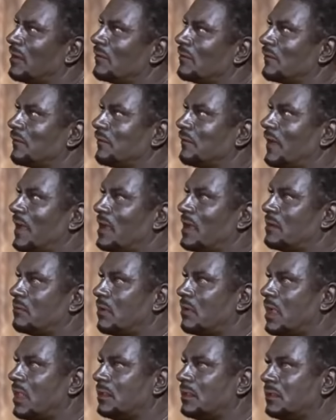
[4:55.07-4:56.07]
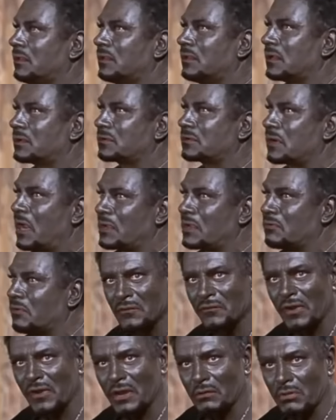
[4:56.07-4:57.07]
in plays like Othello.
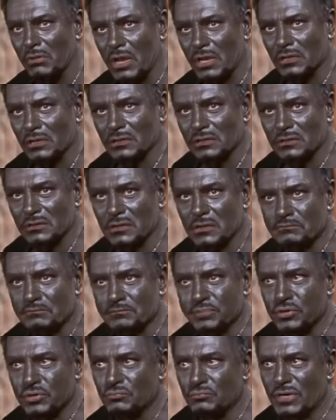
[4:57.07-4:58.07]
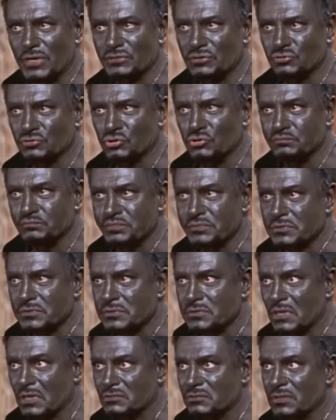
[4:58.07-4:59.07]
Farewell the plumed
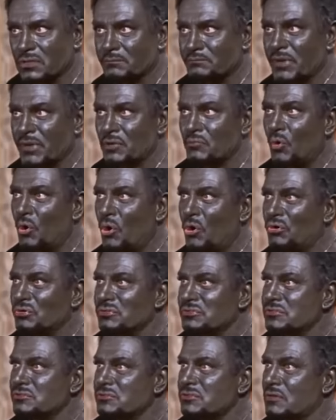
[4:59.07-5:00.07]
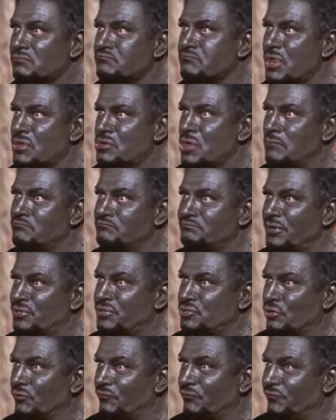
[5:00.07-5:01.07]
troops and the big wars that make ambition